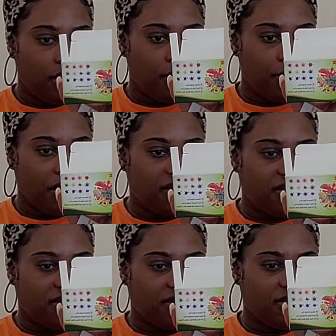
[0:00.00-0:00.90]

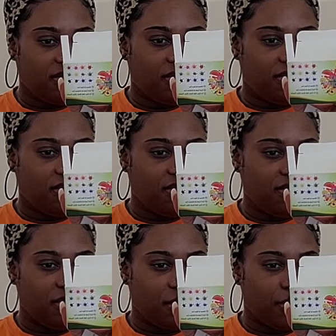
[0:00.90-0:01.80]

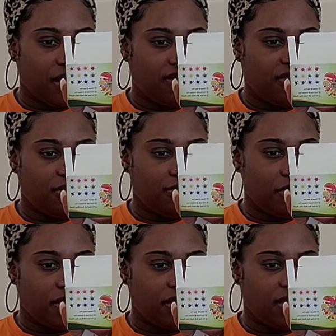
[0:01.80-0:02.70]
carbox, carboxyl
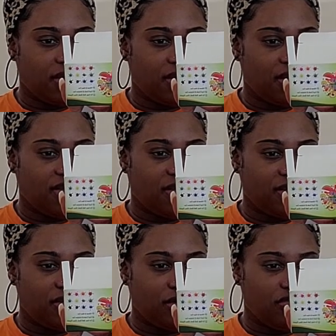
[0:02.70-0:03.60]
methyl
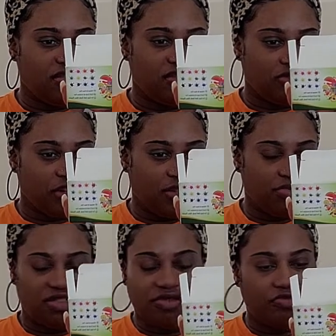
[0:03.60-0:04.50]
cellulose,
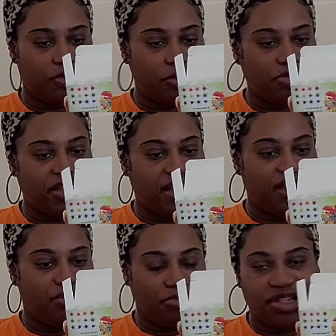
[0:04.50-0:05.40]
sodium, something from a
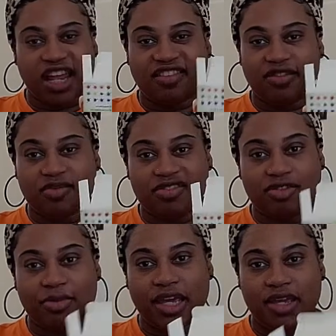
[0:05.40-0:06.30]
plant, and potassium
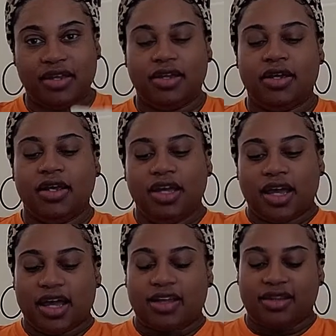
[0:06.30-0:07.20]
sorbate.
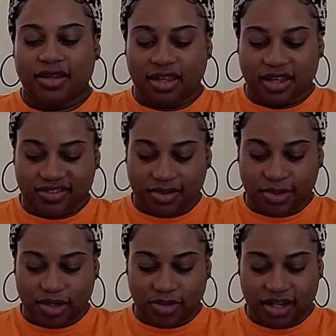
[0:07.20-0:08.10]
I can look at
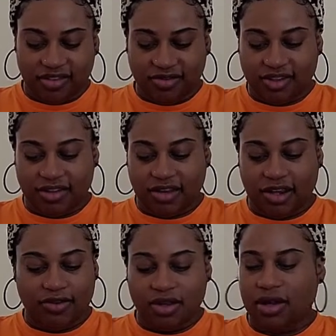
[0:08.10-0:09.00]
some ingredients, and
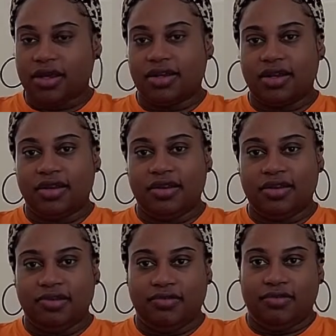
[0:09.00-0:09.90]
even though I
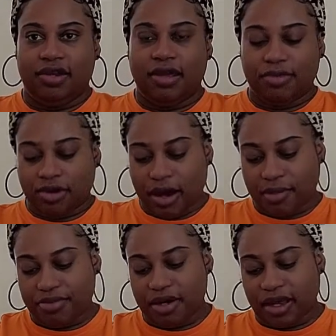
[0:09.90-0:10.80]
can damn near
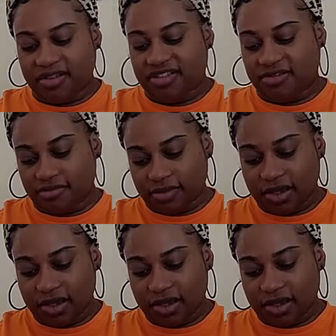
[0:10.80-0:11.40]
not pronounce them,